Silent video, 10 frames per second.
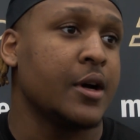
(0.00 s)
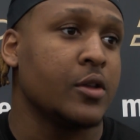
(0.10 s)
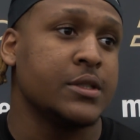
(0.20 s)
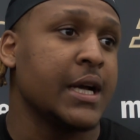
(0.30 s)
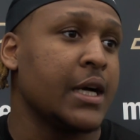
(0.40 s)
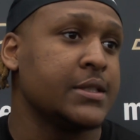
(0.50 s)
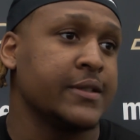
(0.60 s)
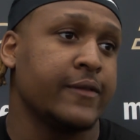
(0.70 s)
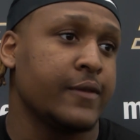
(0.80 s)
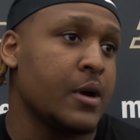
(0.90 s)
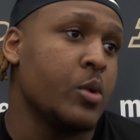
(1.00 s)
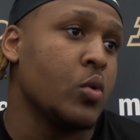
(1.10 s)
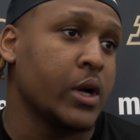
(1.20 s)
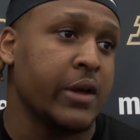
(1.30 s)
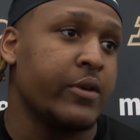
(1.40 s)
All those guys have come to
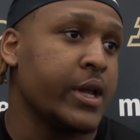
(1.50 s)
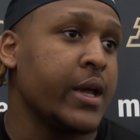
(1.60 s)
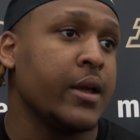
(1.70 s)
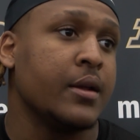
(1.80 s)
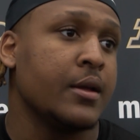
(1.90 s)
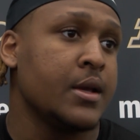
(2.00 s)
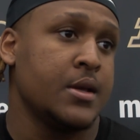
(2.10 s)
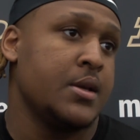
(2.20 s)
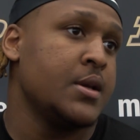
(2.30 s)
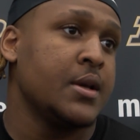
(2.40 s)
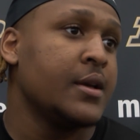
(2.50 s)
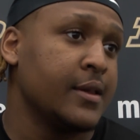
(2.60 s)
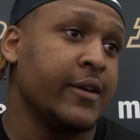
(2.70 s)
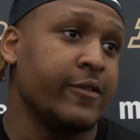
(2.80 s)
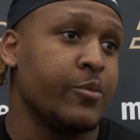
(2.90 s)
work every day and
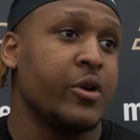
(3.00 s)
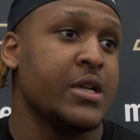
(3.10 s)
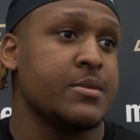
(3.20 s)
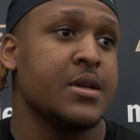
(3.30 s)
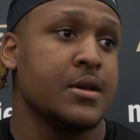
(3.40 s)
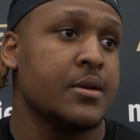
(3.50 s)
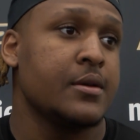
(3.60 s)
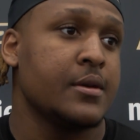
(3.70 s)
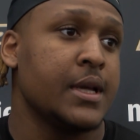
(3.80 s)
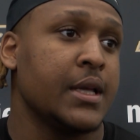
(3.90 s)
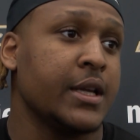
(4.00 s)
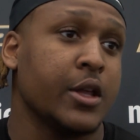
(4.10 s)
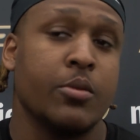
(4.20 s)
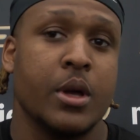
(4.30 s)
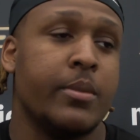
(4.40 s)
they've impressed me. And I think
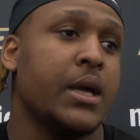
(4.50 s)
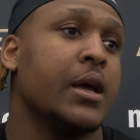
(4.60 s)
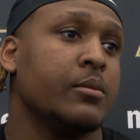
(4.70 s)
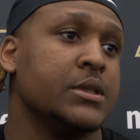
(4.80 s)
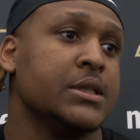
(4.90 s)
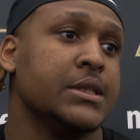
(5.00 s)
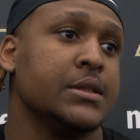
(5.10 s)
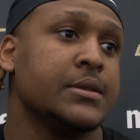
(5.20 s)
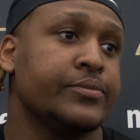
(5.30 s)
they'll be a big help this season.